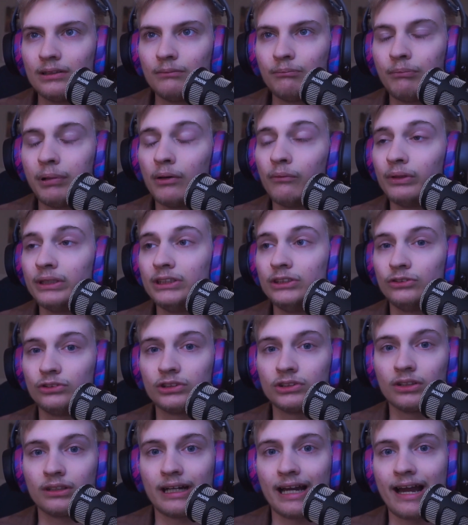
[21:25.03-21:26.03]
but when you
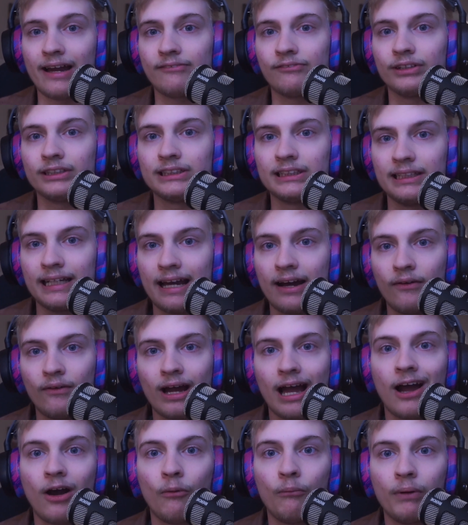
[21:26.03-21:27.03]
start averaging out
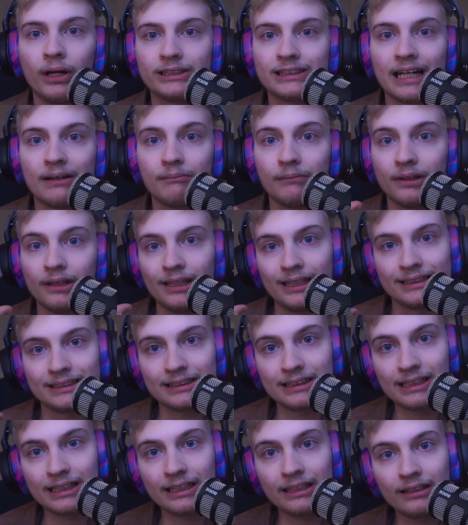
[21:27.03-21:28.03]
how much i'm
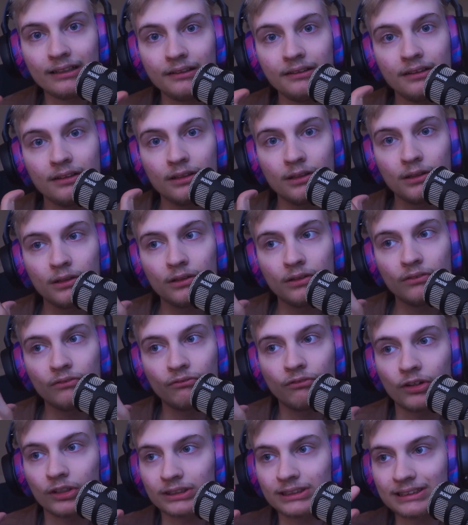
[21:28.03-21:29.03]
listening
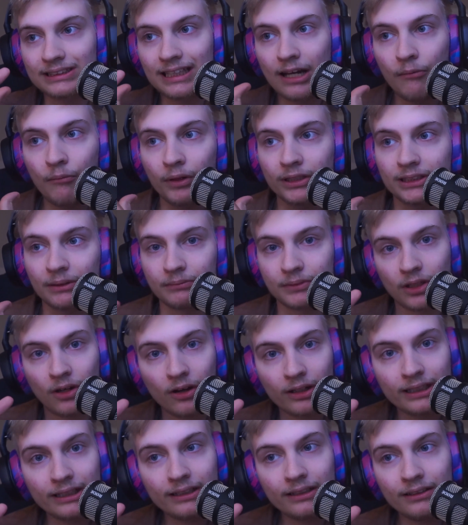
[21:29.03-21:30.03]
versus how much i'm
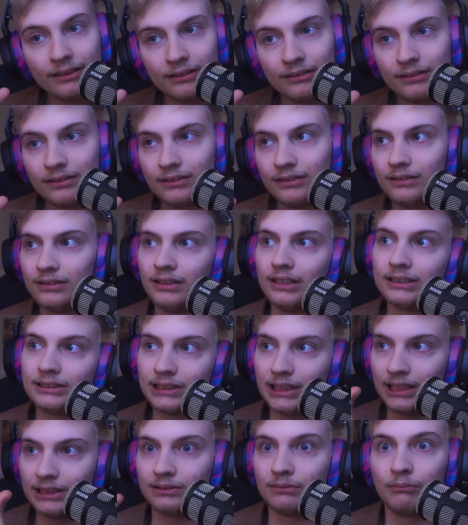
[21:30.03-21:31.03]
talking it's
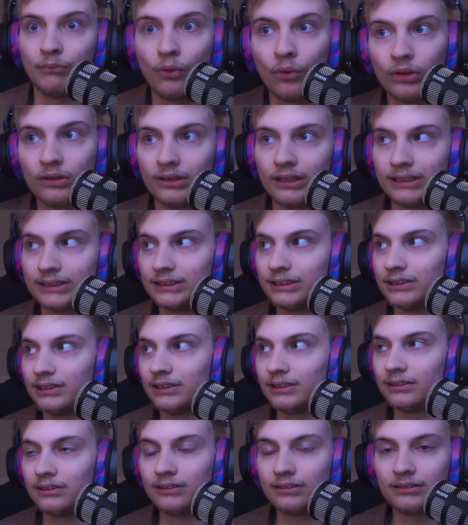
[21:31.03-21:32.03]
it's more
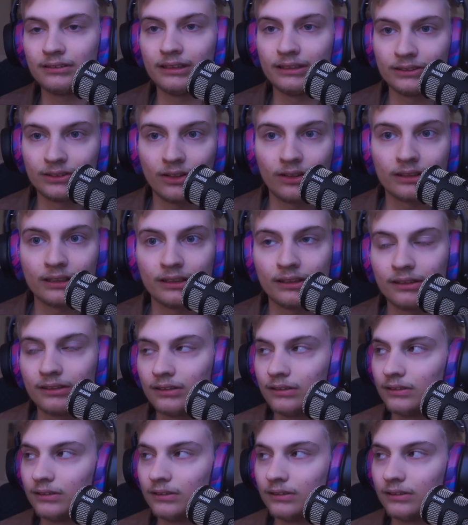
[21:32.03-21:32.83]
listening than talking